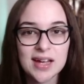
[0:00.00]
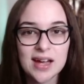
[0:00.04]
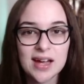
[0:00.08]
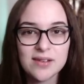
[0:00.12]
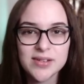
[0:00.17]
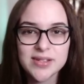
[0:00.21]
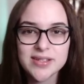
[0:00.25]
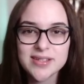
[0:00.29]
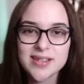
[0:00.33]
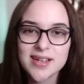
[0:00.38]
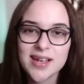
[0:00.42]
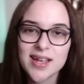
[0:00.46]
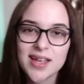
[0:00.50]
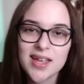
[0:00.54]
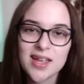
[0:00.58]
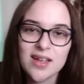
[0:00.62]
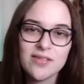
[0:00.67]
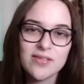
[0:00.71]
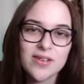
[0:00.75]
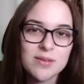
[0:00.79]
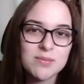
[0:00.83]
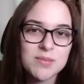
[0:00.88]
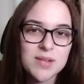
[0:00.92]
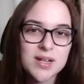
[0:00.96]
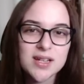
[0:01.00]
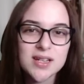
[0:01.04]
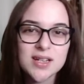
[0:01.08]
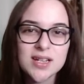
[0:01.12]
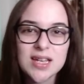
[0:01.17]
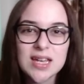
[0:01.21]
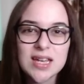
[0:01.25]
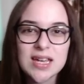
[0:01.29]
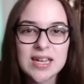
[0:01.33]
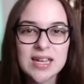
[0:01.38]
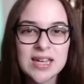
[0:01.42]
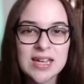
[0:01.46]
I was like, if I'm not gonna
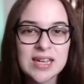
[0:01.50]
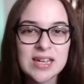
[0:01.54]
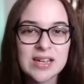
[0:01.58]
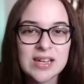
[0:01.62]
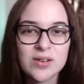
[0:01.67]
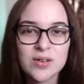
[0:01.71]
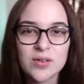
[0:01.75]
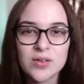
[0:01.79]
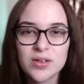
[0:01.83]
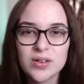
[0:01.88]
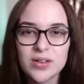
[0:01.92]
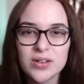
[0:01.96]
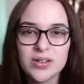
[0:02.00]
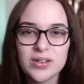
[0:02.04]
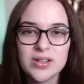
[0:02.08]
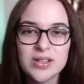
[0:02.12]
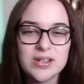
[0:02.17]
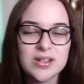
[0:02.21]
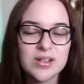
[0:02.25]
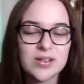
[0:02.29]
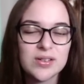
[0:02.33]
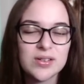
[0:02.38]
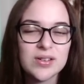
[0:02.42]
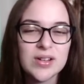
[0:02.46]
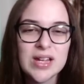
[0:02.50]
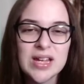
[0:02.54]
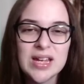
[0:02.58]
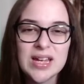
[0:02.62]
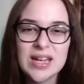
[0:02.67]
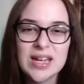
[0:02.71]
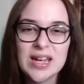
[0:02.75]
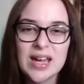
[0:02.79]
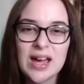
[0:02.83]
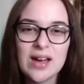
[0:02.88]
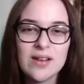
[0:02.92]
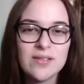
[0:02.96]
get hit or, you know,
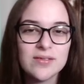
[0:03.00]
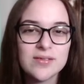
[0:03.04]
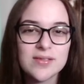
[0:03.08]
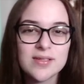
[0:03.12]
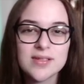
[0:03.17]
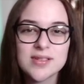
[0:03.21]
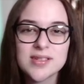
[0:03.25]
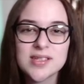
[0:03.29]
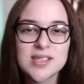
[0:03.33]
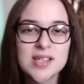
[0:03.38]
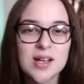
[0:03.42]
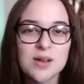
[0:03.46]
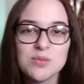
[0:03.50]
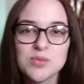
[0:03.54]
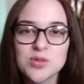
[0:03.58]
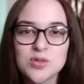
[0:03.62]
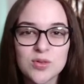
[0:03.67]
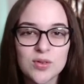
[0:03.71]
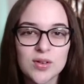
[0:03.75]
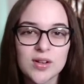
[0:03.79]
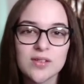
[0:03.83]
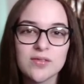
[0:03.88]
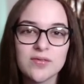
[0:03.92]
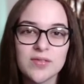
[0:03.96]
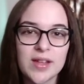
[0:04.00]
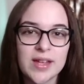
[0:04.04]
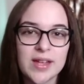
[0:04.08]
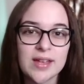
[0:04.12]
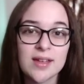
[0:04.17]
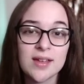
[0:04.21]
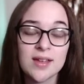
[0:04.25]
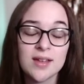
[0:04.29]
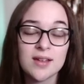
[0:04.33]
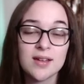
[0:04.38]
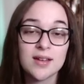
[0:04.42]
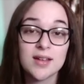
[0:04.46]
have some sort of like
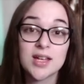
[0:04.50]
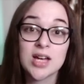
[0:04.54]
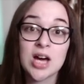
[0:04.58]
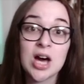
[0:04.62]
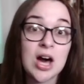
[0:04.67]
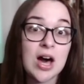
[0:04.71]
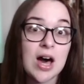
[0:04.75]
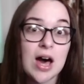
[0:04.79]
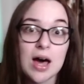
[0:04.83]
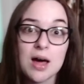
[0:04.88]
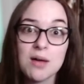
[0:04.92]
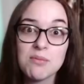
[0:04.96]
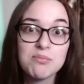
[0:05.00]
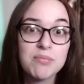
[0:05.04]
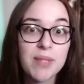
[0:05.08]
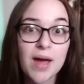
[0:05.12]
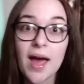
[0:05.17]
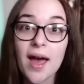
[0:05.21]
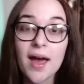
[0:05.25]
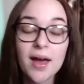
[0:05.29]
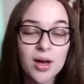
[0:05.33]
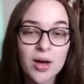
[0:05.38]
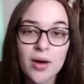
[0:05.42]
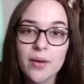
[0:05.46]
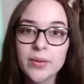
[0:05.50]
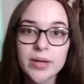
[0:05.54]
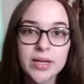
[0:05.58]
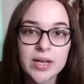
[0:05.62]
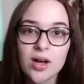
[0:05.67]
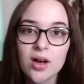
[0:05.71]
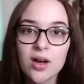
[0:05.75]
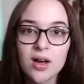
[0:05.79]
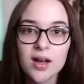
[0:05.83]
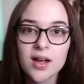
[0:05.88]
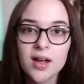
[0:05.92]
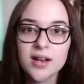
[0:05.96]
combat going
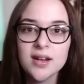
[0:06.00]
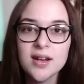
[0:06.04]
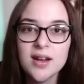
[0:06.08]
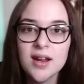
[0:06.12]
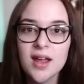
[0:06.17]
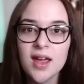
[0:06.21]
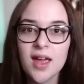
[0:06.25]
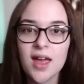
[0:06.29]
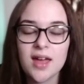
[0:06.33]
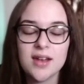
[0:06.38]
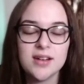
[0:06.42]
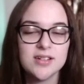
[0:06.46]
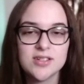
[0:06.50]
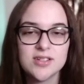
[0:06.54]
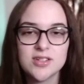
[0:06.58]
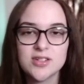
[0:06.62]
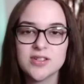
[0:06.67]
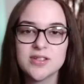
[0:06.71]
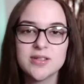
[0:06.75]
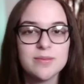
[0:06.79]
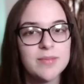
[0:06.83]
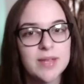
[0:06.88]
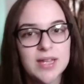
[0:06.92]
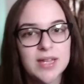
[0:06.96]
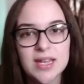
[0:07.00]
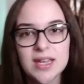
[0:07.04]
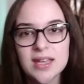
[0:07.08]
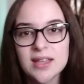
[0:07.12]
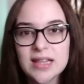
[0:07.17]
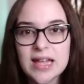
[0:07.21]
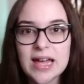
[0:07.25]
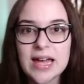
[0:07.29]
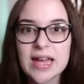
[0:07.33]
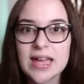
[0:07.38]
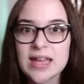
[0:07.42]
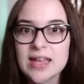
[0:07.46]
on and it's just me
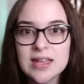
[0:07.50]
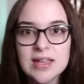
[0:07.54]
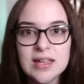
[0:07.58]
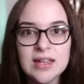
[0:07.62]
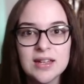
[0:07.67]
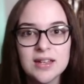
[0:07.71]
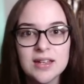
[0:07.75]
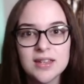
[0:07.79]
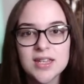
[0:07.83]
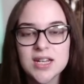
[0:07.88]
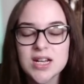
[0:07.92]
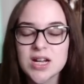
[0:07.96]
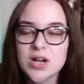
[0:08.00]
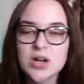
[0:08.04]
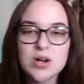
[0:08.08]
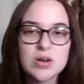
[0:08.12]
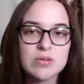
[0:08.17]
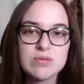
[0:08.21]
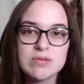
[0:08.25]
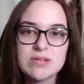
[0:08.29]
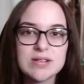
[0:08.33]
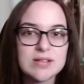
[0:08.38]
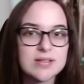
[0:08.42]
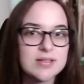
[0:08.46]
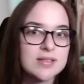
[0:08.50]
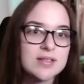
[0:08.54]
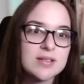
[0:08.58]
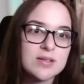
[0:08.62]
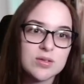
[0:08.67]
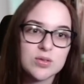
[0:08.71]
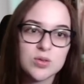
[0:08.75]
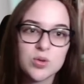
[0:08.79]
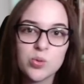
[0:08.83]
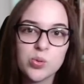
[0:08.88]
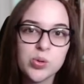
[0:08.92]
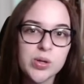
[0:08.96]
like, you know, just
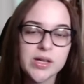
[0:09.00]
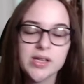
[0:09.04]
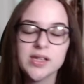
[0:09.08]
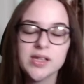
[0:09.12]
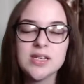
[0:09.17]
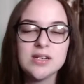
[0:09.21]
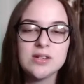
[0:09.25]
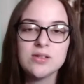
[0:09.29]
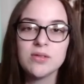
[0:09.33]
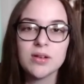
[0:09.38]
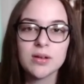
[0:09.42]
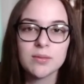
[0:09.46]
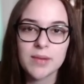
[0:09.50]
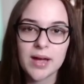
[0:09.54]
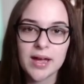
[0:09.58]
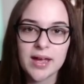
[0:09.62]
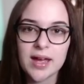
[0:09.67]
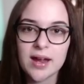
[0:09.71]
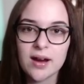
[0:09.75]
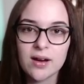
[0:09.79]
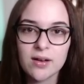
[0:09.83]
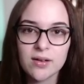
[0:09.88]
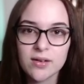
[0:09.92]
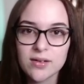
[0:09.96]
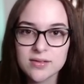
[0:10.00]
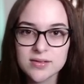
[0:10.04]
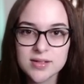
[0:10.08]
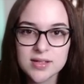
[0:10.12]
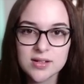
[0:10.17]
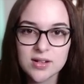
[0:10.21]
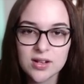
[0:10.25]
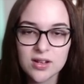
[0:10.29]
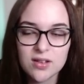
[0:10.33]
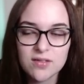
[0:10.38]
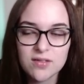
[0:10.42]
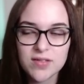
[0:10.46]
quickly doing my arrows and
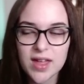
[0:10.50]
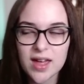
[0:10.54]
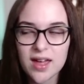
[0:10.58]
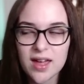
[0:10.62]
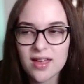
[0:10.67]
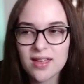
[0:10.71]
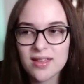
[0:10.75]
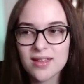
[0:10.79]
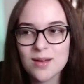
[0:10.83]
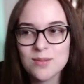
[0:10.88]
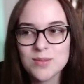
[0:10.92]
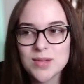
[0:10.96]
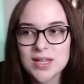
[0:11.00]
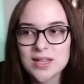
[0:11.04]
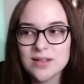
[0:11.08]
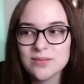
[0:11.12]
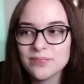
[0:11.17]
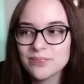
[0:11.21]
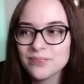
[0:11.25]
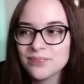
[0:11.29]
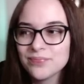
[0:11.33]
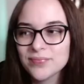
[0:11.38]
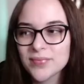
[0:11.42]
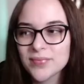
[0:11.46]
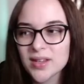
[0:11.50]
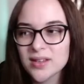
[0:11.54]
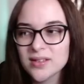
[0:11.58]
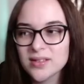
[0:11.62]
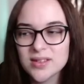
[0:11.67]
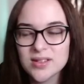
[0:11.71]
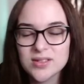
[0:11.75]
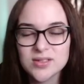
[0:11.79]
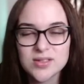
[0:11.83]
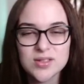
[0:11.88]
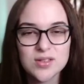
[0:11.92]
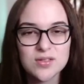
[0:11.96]
all of that, I mean,
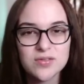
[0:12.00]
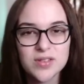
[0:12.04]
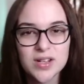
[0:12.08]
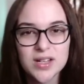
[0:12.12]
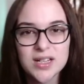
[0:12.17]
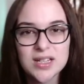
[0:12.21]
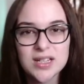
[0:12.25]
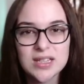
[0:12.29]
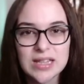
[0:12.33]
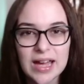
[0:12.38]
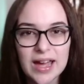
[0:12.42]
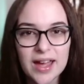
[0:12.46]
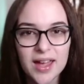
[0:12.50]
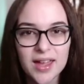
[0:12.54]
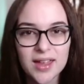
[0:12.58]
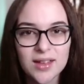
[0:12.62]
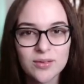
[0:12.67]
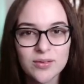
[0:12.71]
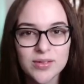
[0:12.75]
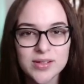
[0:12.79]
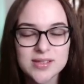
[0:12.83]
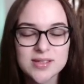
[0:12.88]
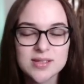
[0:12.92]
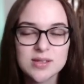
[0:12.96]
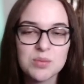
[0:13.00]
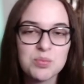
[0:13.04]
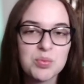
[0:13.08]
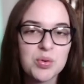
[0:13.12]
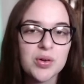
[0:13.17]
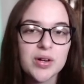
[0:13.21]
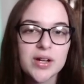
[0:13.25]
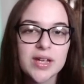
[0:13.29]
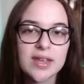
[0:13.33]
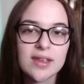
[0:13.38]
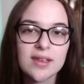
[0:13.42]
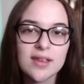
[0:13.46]
there's no fun in that. What's the
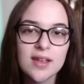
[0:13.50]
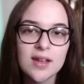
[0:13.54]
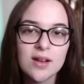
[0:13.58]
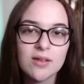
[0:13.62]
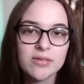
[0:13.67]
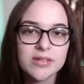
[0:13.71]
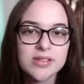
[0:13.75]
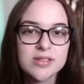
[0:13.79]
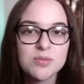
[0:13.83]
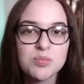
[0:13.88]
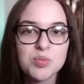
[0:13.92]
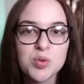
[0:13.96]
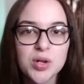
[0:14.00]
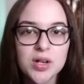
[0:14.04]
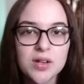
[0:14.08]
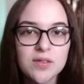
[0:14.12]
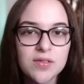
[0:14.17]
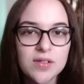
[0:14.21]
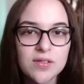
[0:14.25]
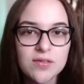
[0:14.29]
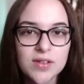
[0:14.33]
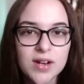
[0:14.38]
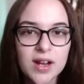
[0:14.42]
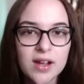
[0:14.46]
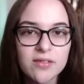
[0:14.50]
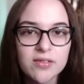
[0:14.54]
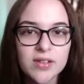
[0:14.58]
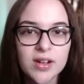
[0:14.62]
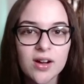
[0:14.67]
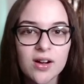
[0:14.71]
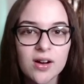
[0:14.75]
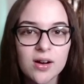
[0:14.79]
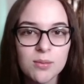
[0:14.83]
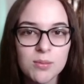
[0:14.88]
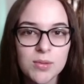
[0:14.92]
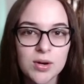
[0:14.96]
point? What's the point of even having
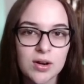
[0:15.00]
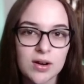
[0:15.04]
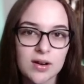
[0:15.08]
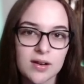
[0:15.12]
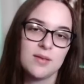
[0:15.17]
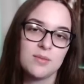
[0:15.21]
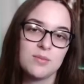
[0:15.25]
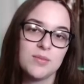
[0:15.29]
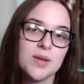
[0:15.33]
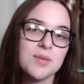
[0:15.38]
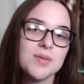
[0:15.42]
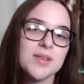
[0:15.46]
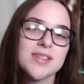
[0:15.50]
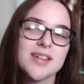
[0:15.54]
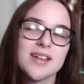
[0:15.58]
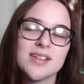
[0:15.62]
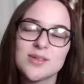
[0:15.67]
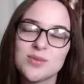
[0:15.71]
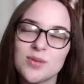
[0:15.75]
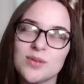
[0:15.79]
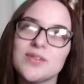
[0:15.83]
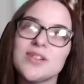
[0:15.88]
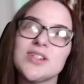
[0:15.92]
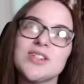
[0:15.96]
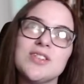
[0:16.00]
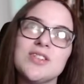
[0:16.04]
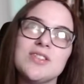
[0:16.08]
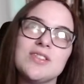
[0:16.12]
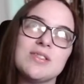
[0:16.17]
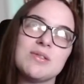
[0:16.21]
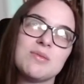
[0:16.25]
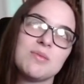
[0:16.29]
armor? Maybe that's what we should do.